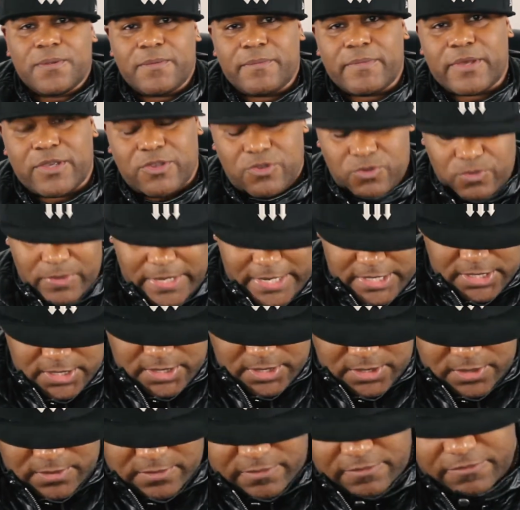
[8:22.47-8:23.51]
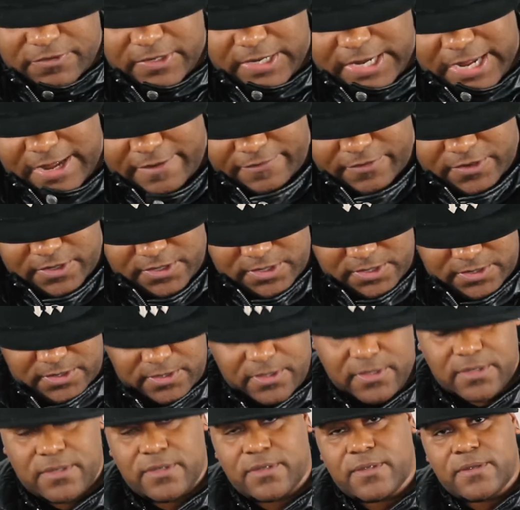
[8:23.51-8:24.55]
May you rest forever
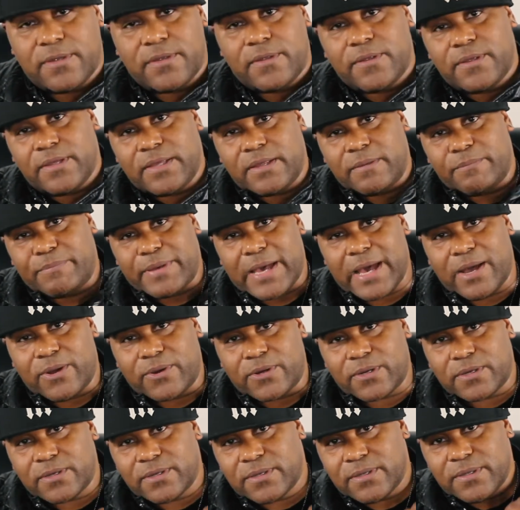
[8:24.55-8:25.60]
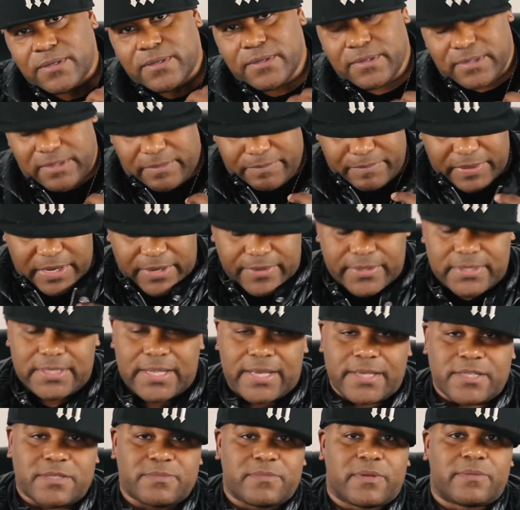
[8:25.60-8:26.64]
in power and
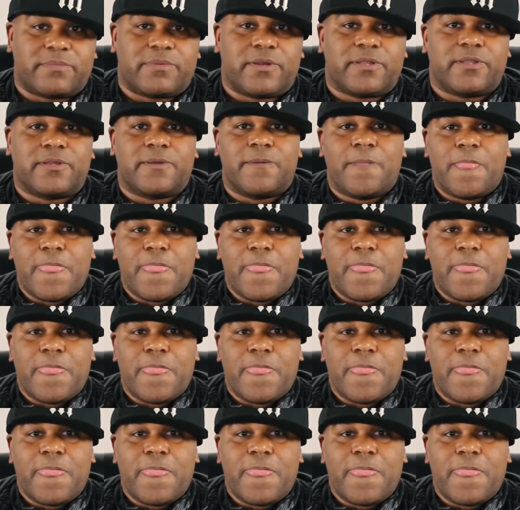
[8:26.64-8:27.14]
paradise, my brother.